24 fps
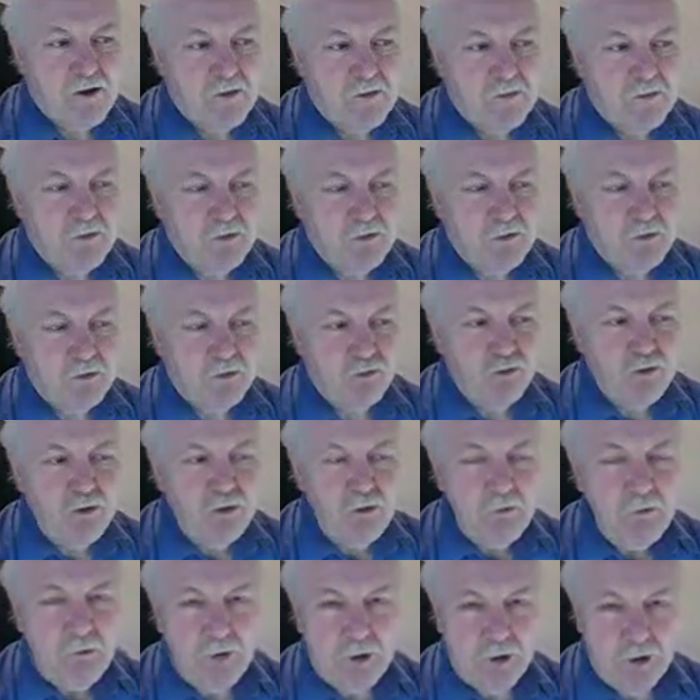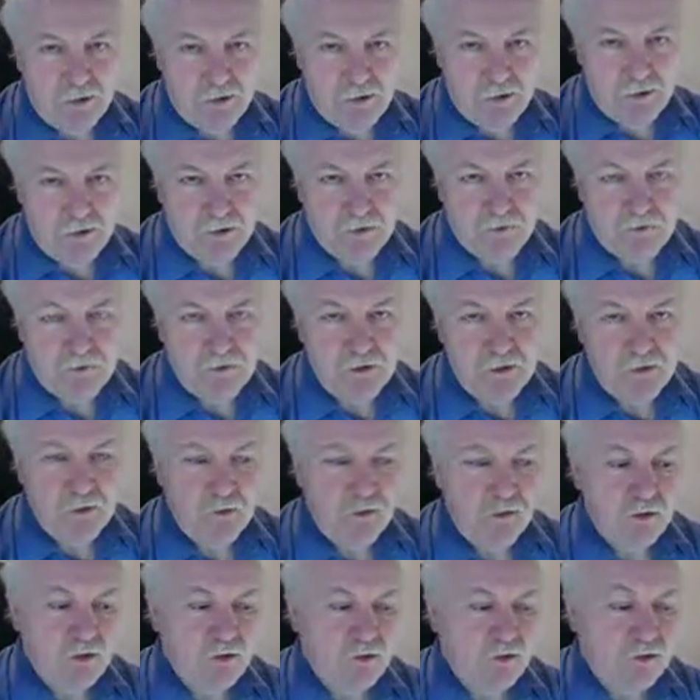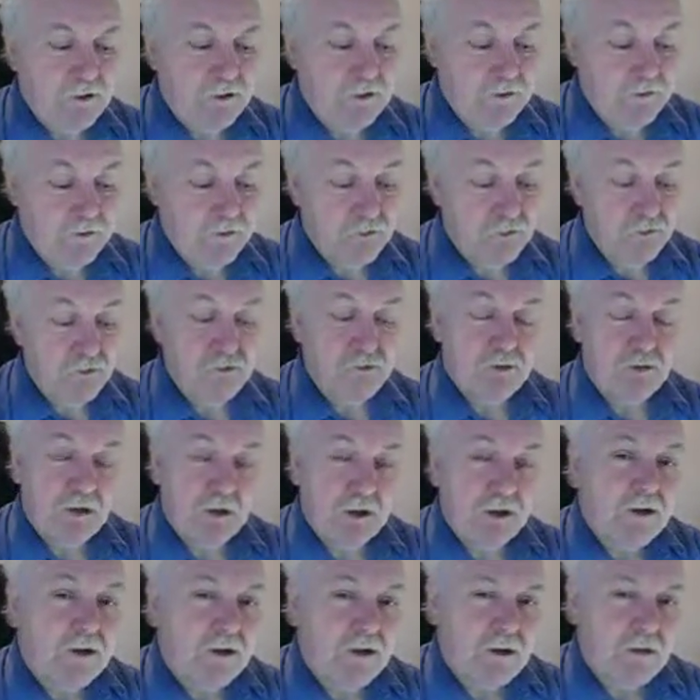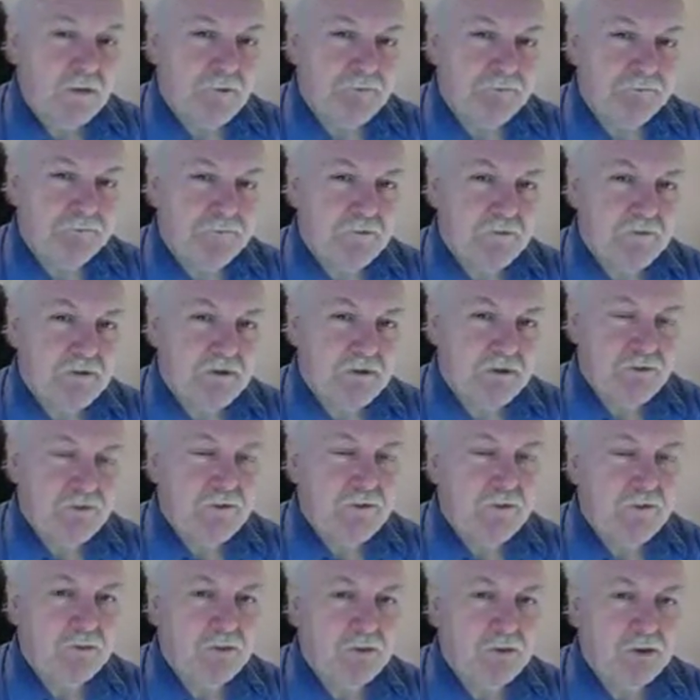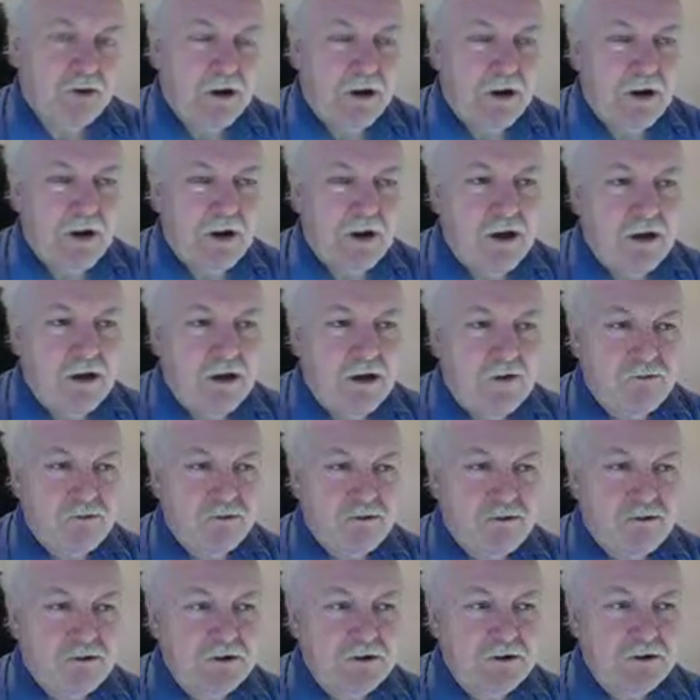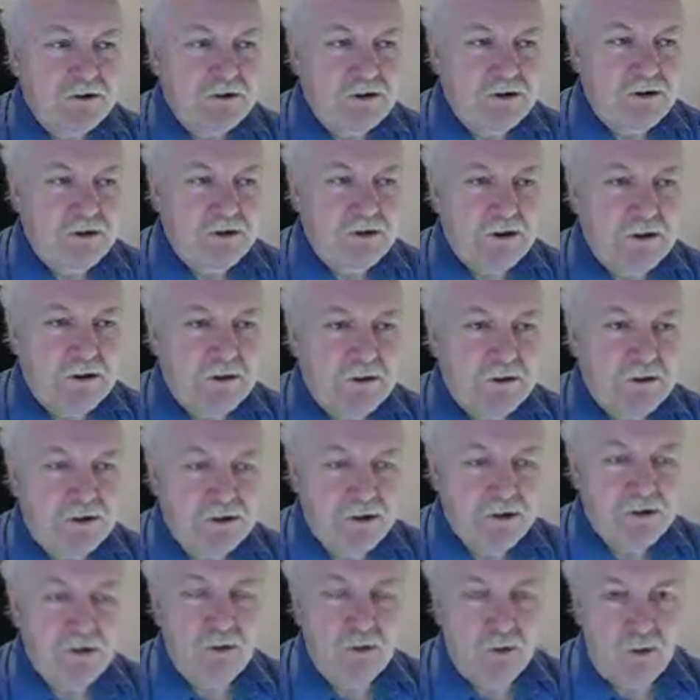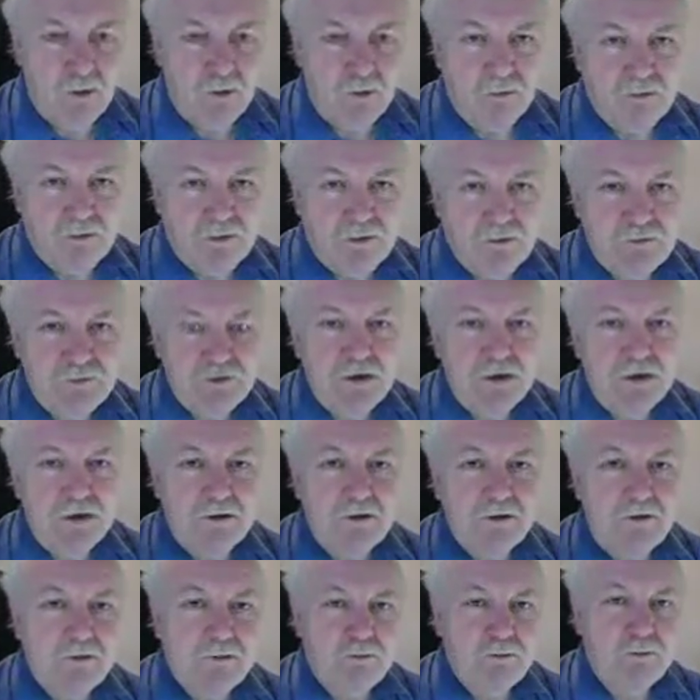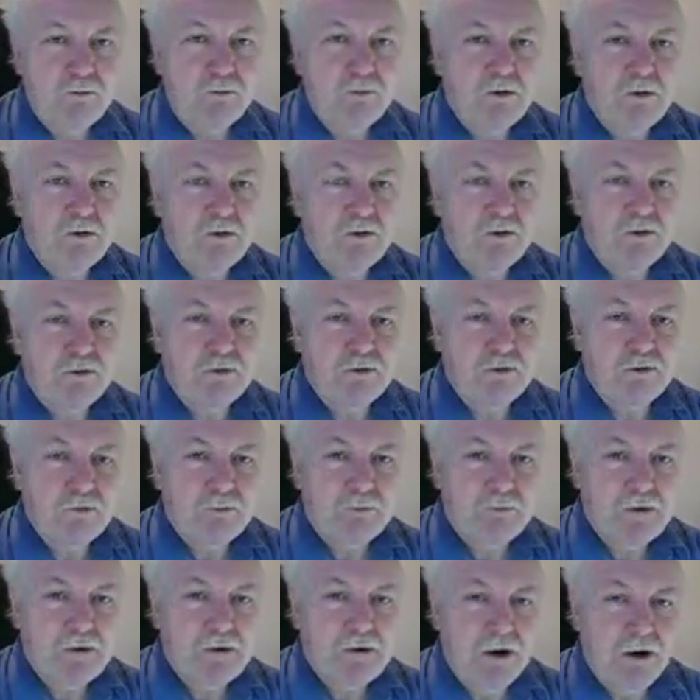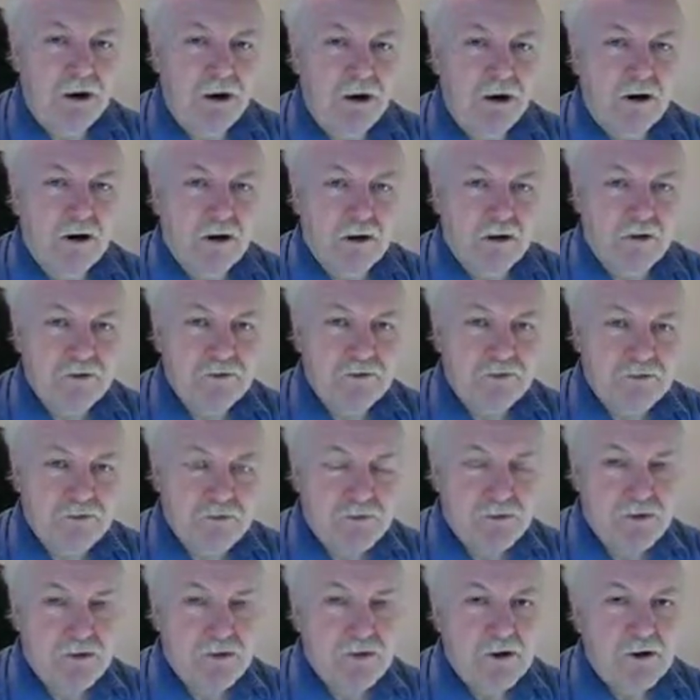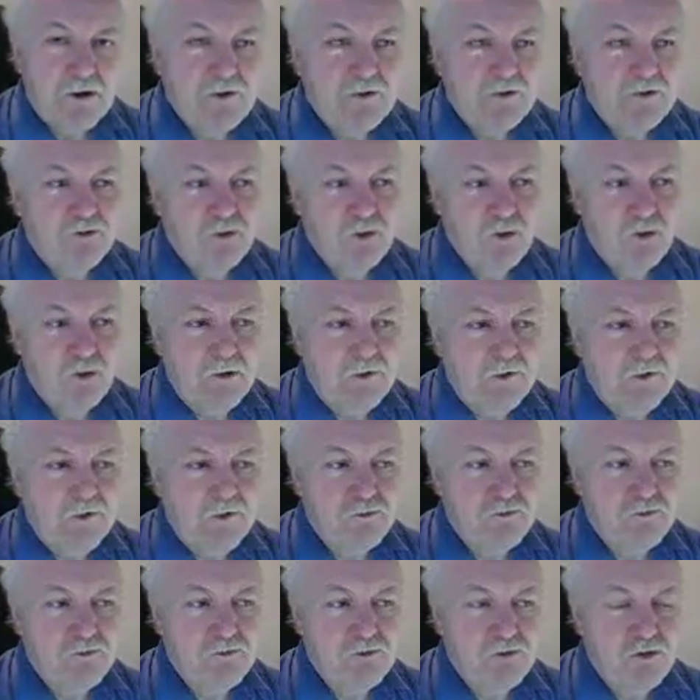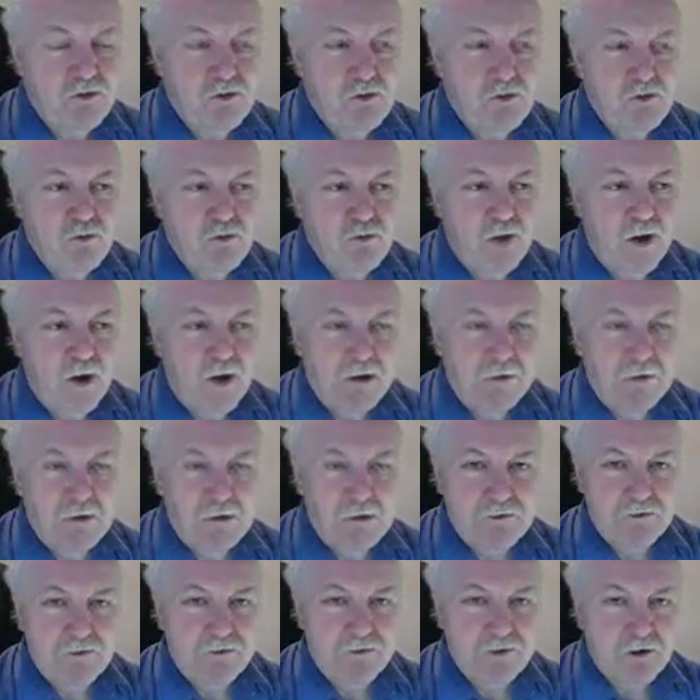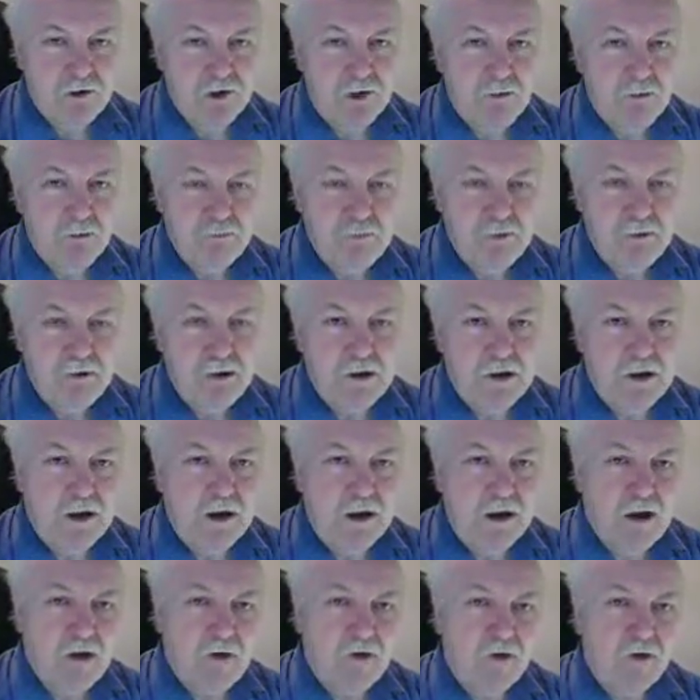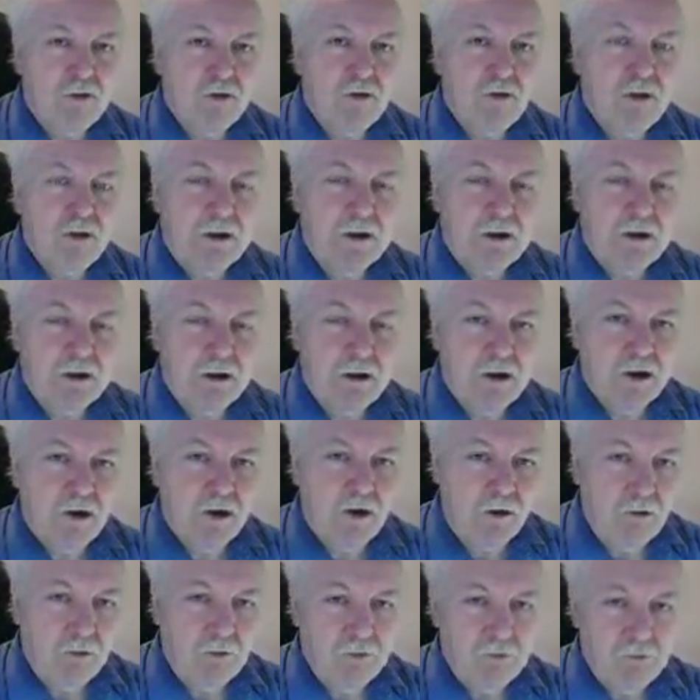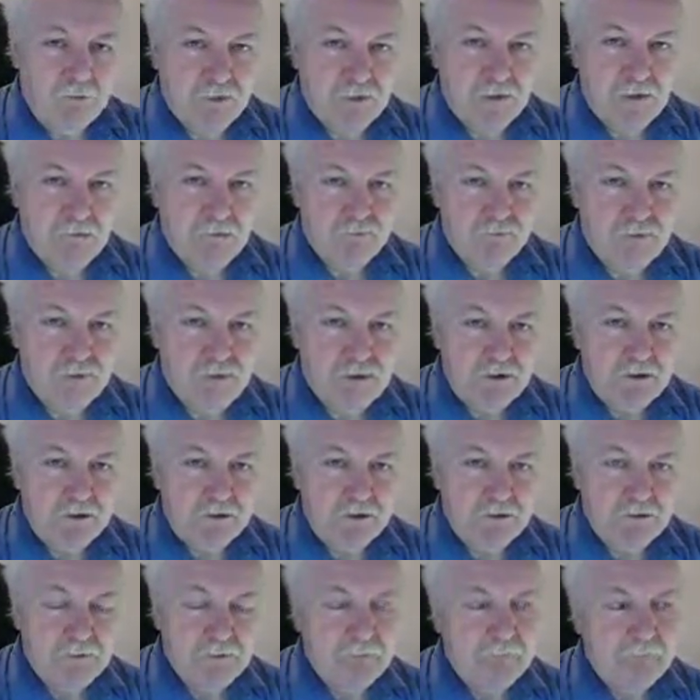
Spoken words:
But the real power comes in when you link the two together. For example, if J&J Denholm decided to put me onto their PR list, so if there's new happenings in their company, I automatically get a copy of that information.